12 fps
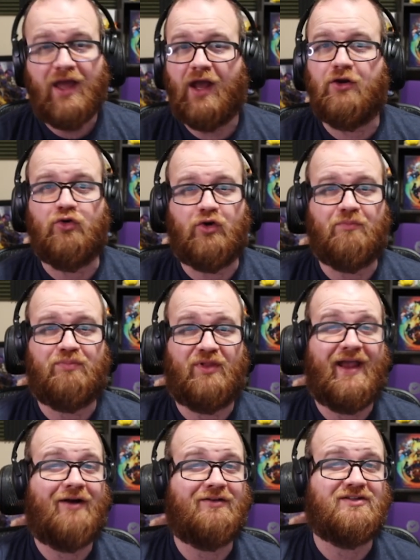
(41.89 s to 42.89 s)
and you could
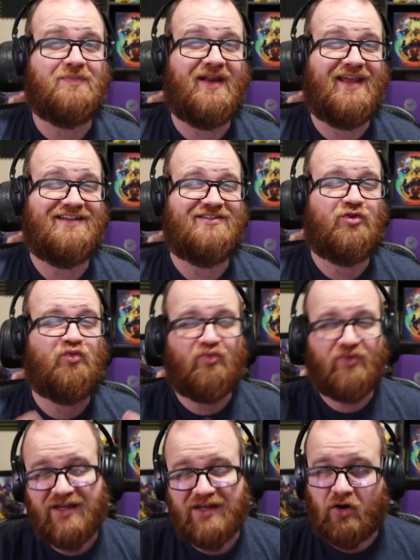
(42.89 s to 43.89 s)
play out as many as
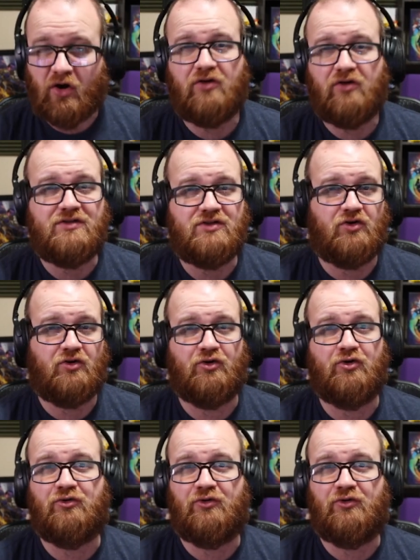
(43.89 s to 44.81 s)
3 cards to her